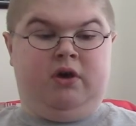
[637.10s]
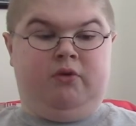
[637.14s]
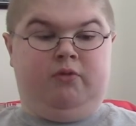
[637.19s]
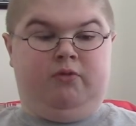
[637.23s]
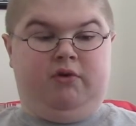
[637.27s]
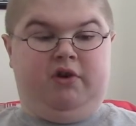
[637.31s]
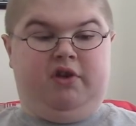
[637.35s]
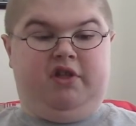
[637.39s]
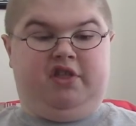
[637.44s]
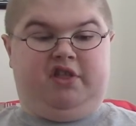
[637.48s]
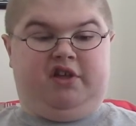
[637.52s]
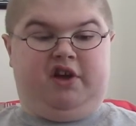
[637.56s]

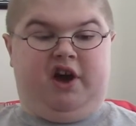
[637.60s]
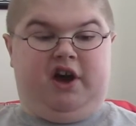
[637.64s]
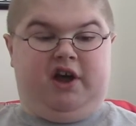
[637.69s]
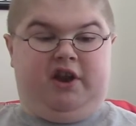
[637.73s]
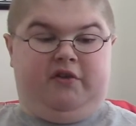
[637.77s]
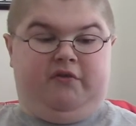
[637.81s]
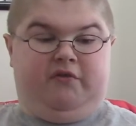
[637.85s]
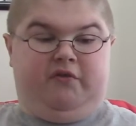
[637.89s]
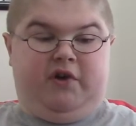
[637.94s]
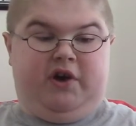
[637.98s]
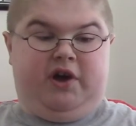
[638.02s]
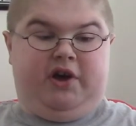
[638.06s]
was
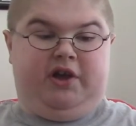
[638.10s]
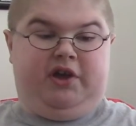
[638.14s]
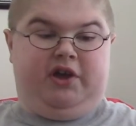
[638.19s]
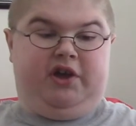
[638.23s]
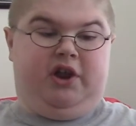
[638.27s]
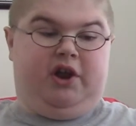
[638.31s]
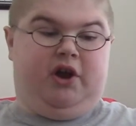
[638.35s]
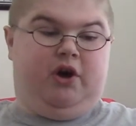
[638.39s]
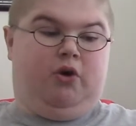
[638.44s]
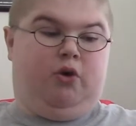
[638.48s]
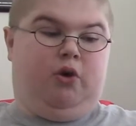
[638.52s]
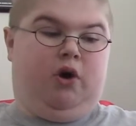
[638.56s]
kind of
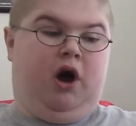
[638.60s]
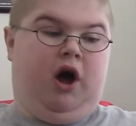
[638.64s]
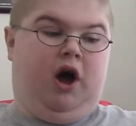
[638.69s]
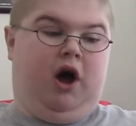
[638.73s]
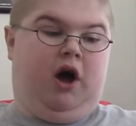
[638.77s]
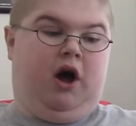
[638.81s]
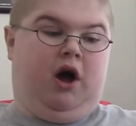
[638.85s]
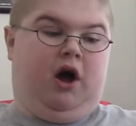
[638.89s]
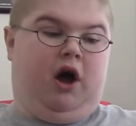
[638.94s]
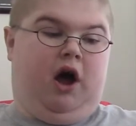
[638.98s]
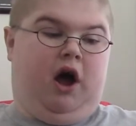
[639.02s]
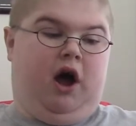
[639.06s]
a
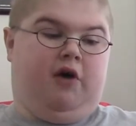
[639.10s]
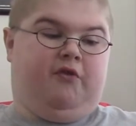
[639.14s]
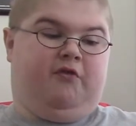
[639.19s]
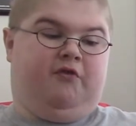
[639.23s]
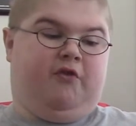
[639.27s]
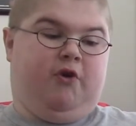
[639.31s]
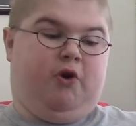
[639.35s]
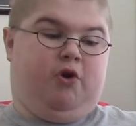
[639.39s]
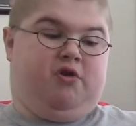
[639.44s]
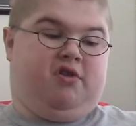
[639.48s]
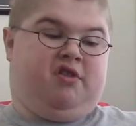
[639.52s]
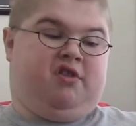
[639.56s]

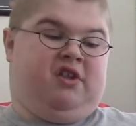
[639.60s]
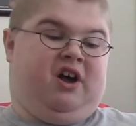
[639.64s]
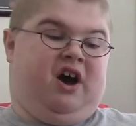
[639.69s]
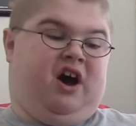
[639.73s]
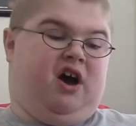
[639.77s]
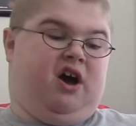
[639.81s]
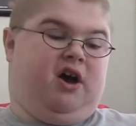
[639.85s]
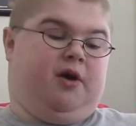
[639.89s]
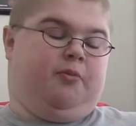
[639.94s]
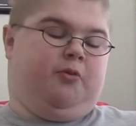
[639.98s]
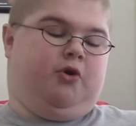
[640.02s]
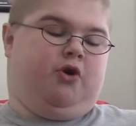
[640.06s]
first
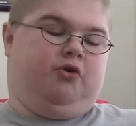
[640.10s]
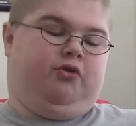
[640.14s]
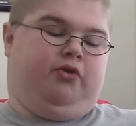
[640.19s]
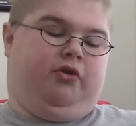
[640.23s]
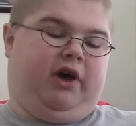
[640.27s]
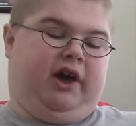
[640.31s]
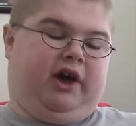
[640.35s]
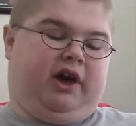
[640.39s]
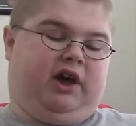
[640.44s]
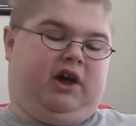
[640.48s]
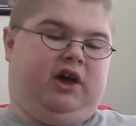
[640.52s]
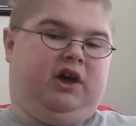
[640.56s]
timer
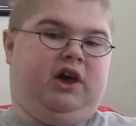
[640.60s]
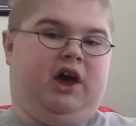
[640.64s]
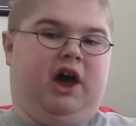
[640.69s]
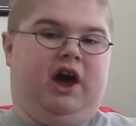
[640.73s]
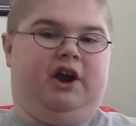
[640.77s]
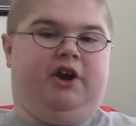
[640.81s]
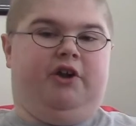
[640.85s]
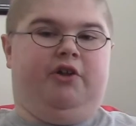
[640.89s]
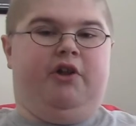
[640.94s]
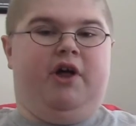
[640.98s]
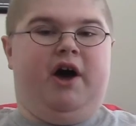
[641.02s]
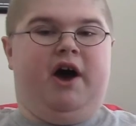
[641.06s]
like
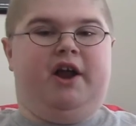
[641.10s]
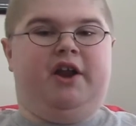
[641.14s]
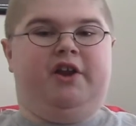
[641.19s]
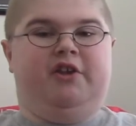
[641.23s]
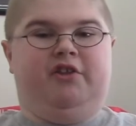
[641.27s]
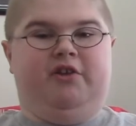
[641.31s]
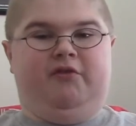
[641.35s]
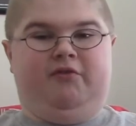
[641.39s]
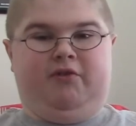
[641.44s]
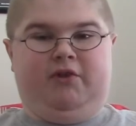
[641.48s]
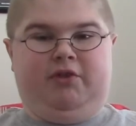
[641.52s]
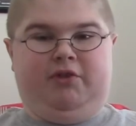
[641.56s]
at a lot
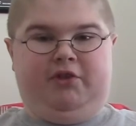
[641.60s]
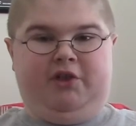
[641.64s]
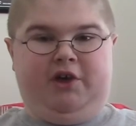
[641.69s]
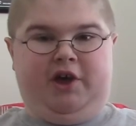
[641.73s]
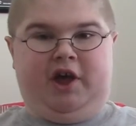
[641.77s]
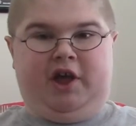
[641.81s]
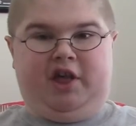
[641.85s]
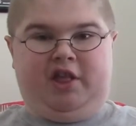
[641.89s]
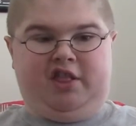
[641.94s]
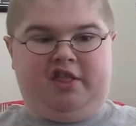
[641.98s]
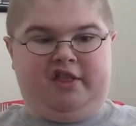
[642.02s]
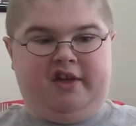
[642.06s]
of different
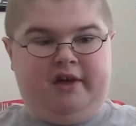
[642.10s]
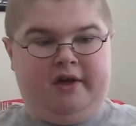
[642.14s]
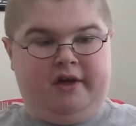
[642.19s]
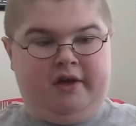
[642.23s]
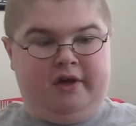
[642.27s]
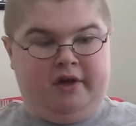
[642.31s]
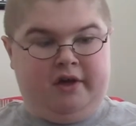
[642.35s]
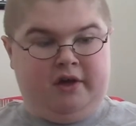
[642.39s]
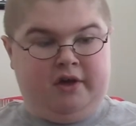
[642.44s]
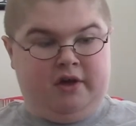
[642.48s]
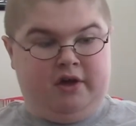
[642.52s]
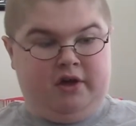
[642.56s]
things,
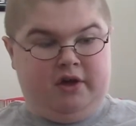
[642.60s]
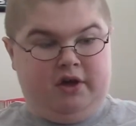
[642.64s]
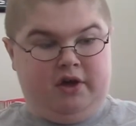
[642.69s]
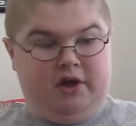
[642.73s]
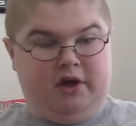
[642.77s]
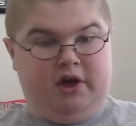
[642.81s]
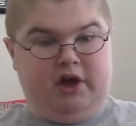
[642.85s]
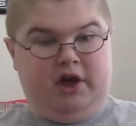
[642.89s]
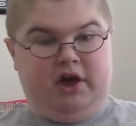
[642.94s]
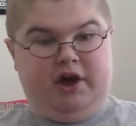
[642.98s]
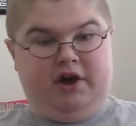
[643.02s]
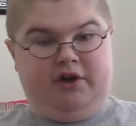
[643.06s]

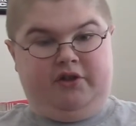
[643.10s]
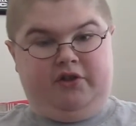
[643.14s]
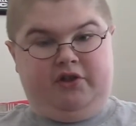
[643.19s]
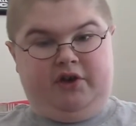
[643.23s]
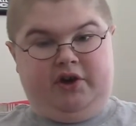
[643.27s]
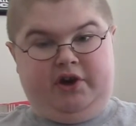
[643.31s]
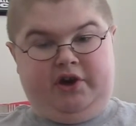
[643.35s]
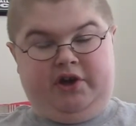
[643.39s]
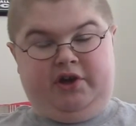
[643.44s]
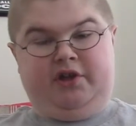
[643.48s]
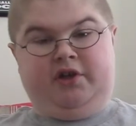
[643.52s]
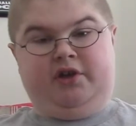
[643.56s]

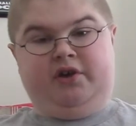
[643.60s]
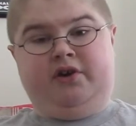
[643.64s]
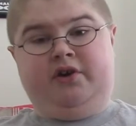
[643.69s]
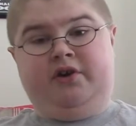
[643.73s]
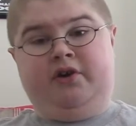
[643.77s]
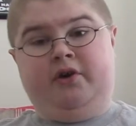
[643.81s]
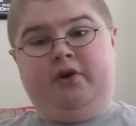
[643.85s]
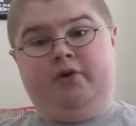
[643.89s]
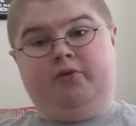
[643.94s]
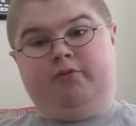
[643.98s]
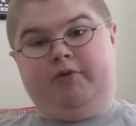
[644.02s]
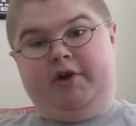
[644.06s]
and
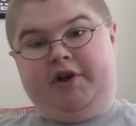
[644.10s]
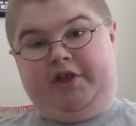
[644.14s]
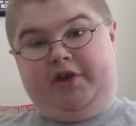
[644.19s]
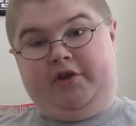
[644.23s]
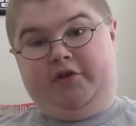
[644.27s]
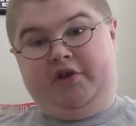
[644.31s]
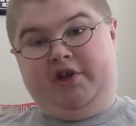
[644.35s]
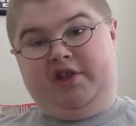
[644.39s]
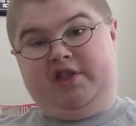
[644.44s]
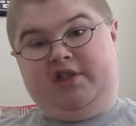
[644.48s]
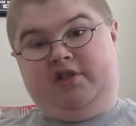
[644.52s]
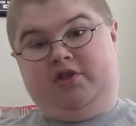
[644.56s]
when you
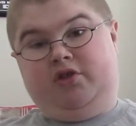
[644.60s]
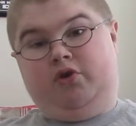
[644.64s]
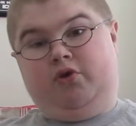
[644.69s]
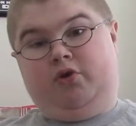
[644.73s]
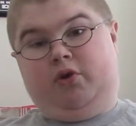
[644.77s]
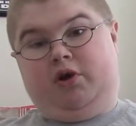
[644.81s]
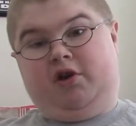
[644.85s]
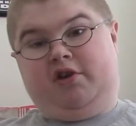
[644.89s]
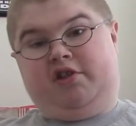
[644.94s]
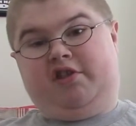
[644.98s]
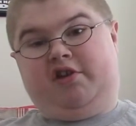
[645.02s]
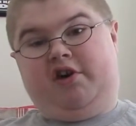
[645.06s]
listen to
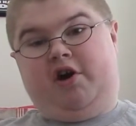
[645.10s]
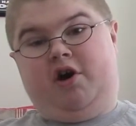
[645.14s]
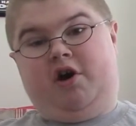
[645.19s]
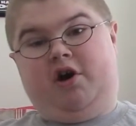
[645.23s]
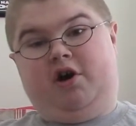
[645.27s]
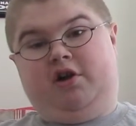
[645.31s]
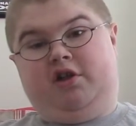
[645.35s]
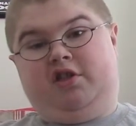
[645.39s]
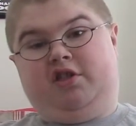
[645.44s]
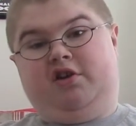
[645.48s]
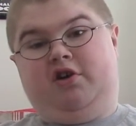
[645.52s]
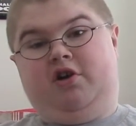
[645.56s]
her
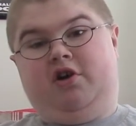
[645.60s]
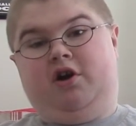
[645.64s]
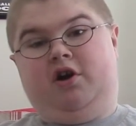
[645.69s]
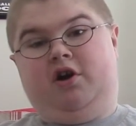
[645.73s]
songs,